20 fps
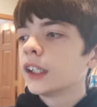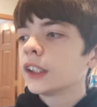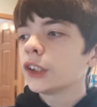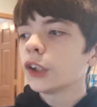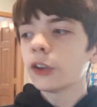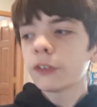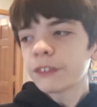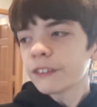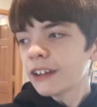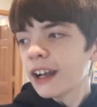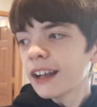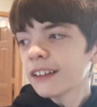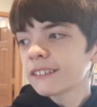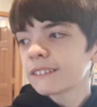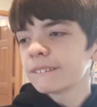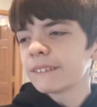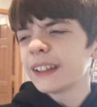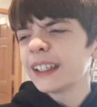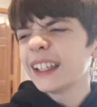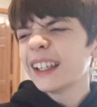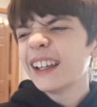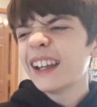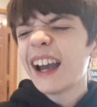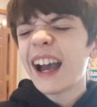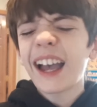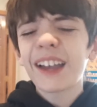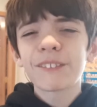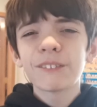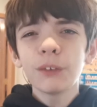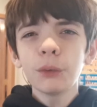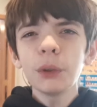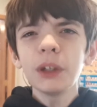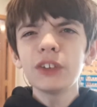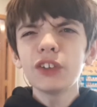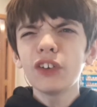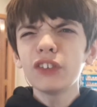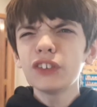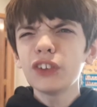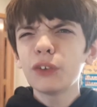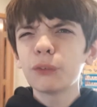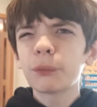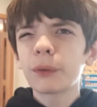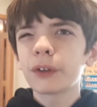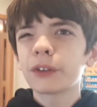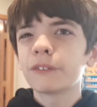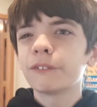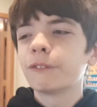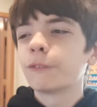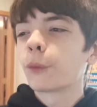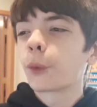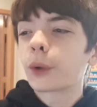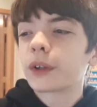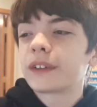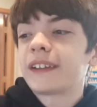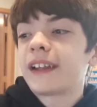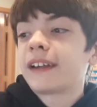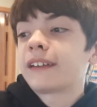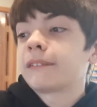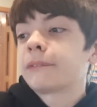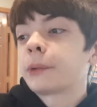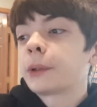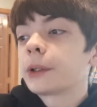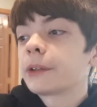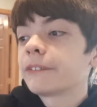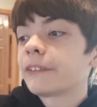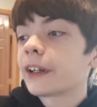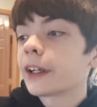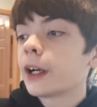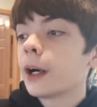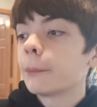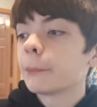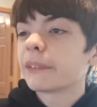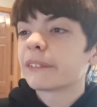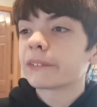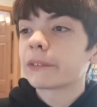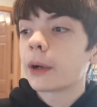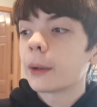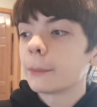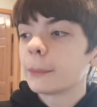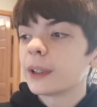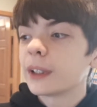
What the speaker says: Though if you ask me, I really don't know where the vortex part of it comes from.